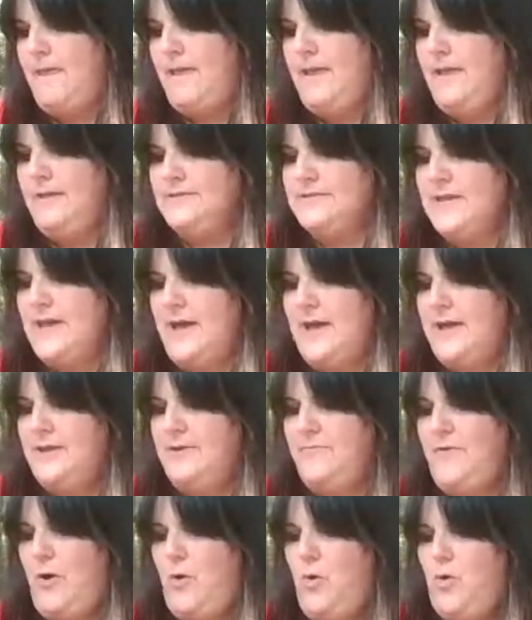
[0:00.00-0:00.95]
It's kind
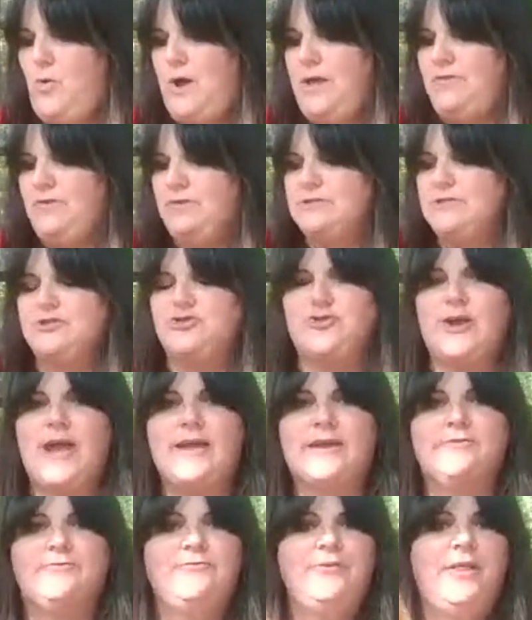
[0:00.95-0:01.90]
of oh, and there's a
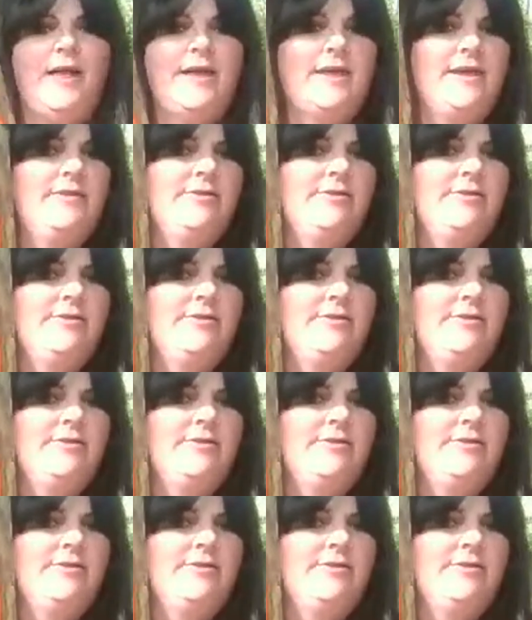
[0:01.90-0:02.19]
dragonfly